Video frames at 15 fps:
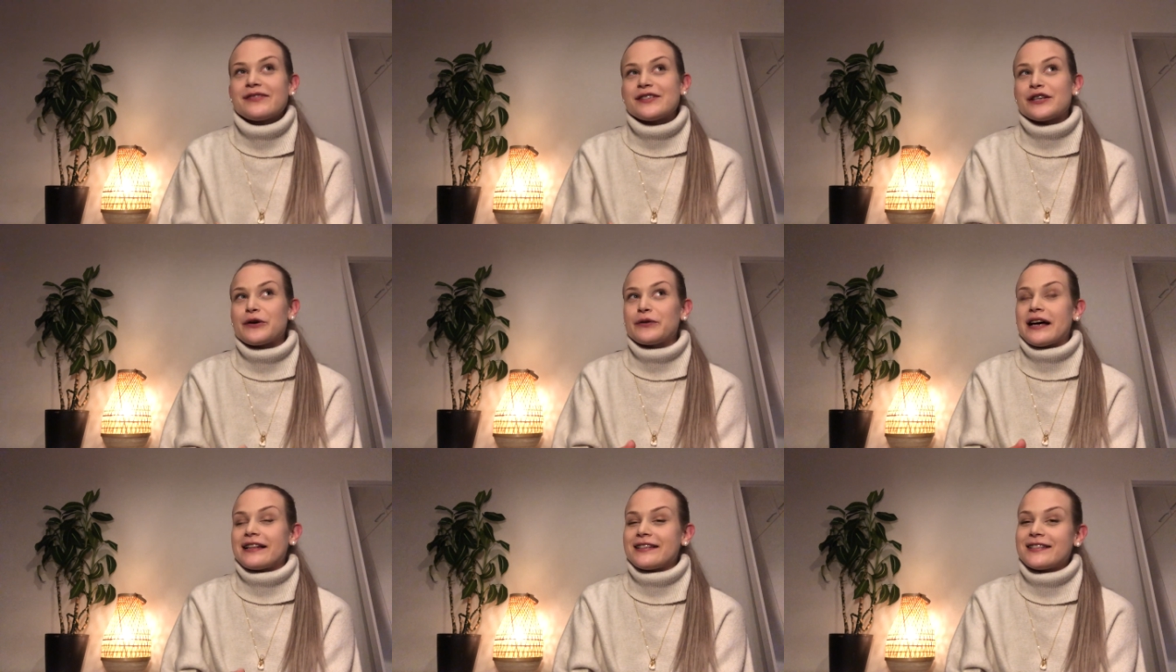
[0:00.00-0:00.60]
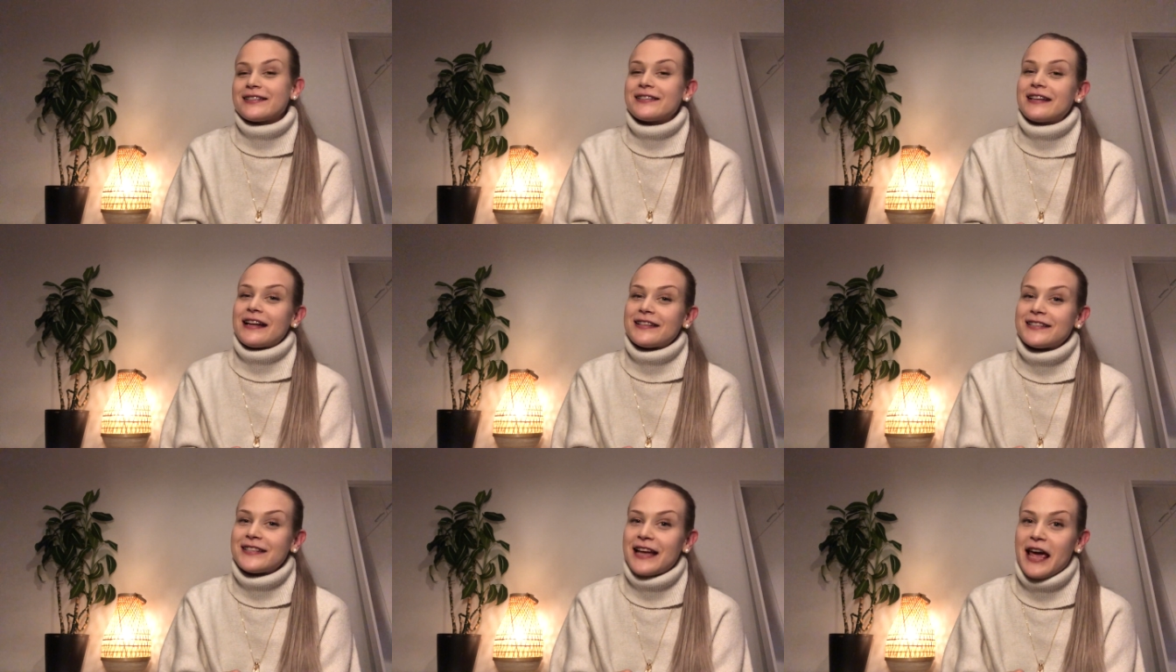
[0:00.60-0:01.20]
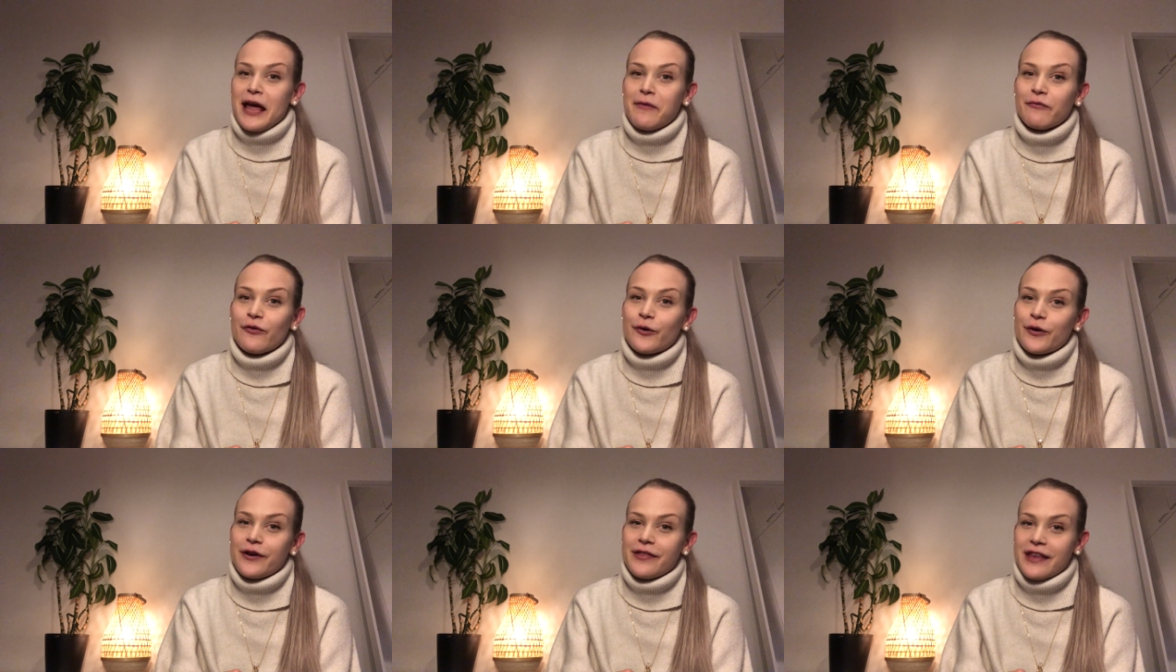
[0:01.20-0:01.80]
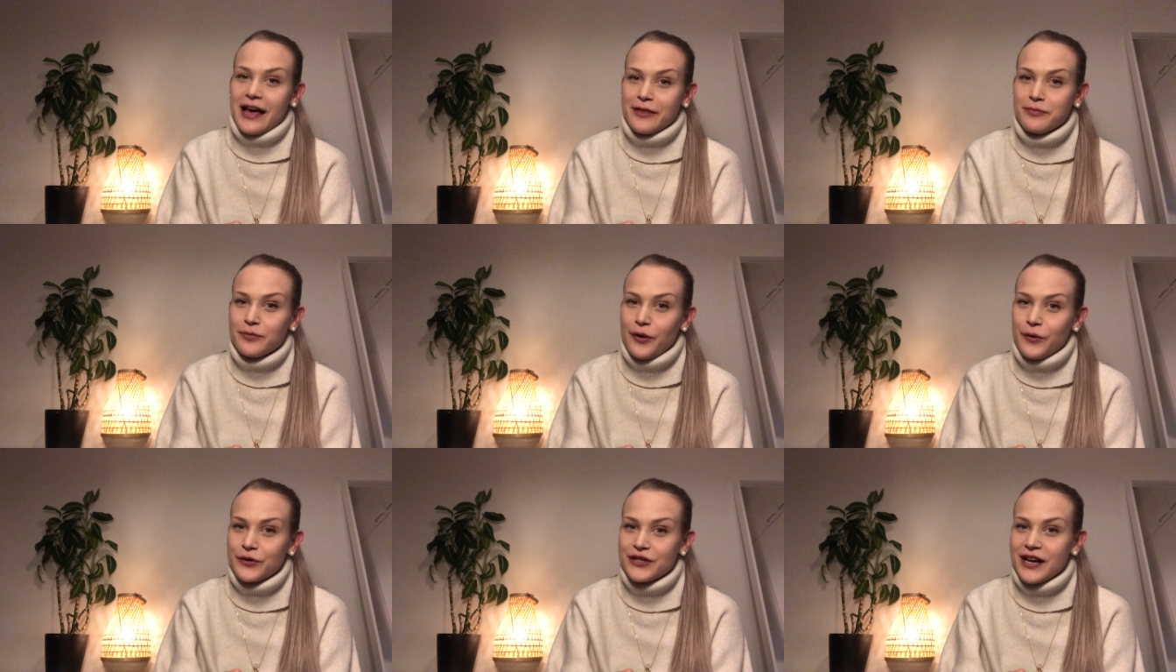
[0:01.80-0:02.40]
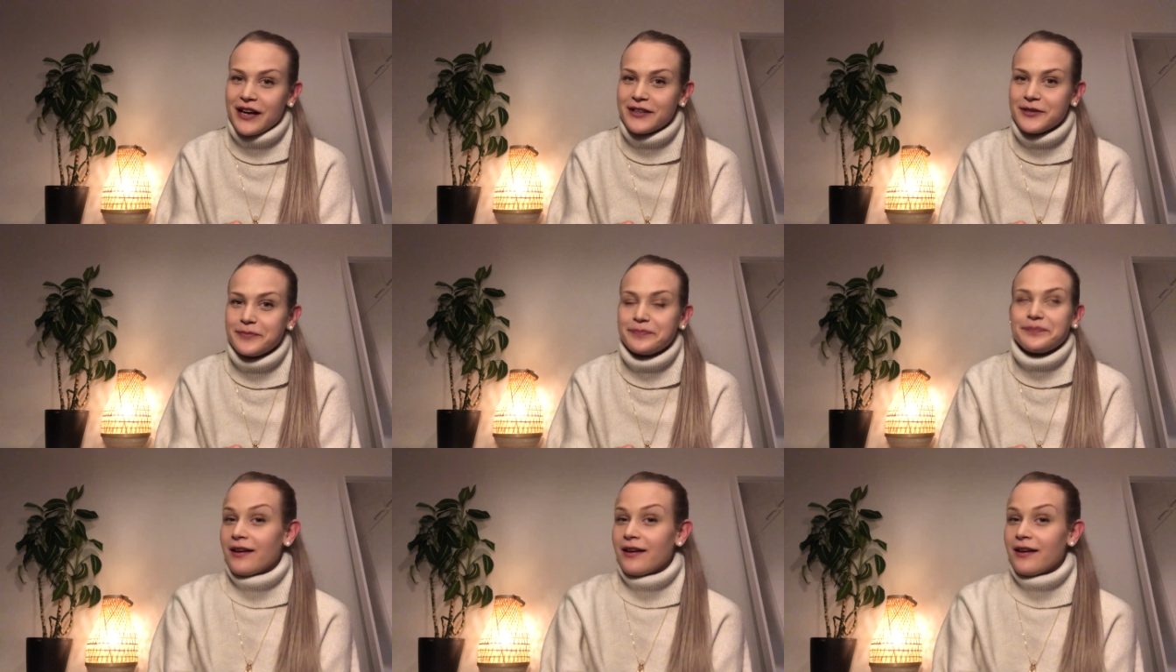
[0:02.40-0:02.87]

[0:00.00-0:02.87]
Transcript: So that's that's the aim for that project.